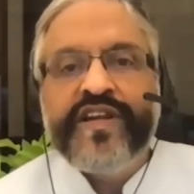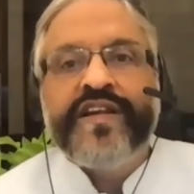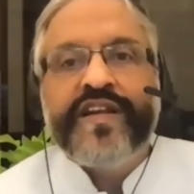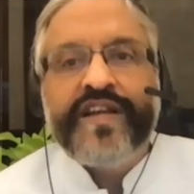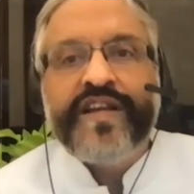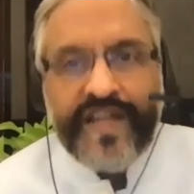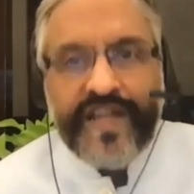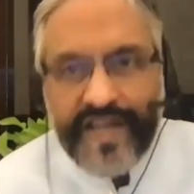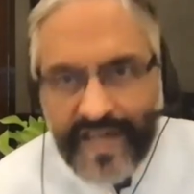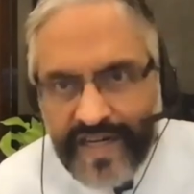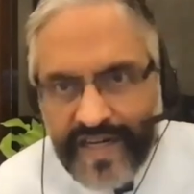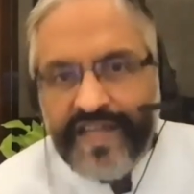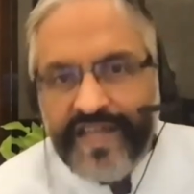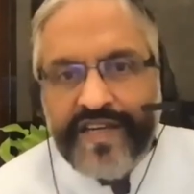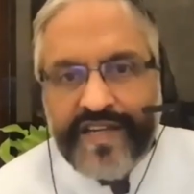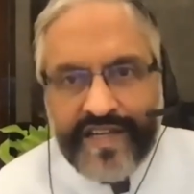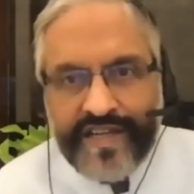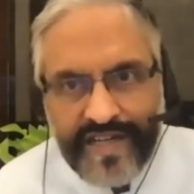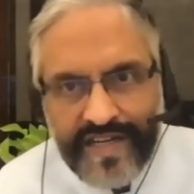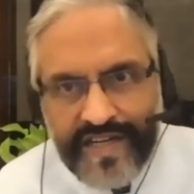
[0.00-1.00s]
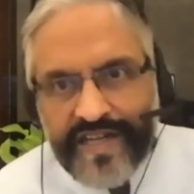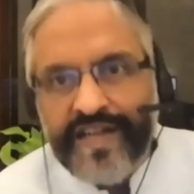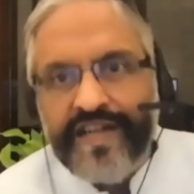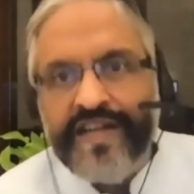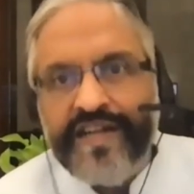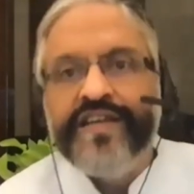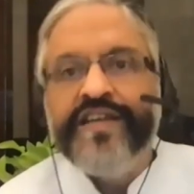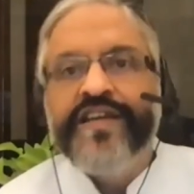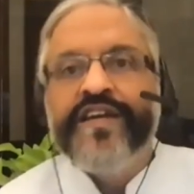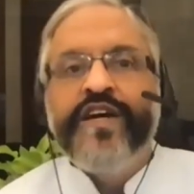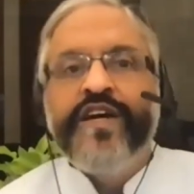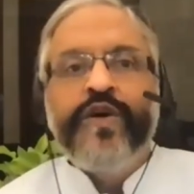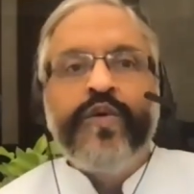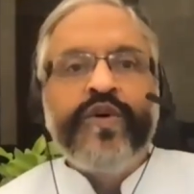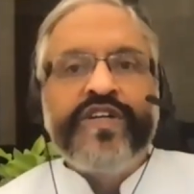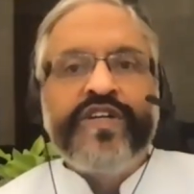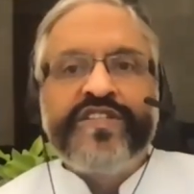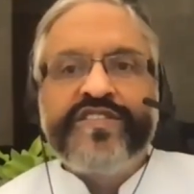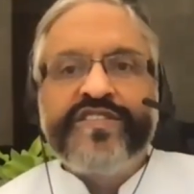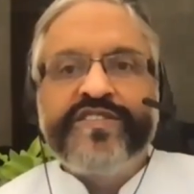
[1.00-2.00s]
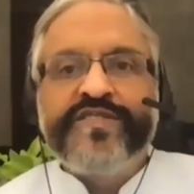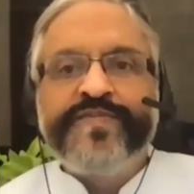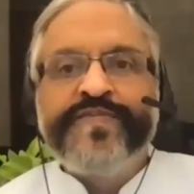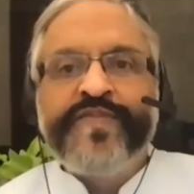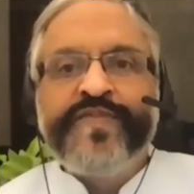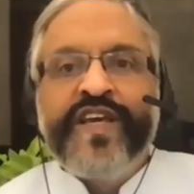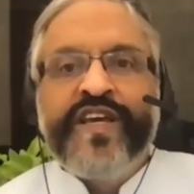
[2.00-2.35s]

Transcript: clearly, clearly worse.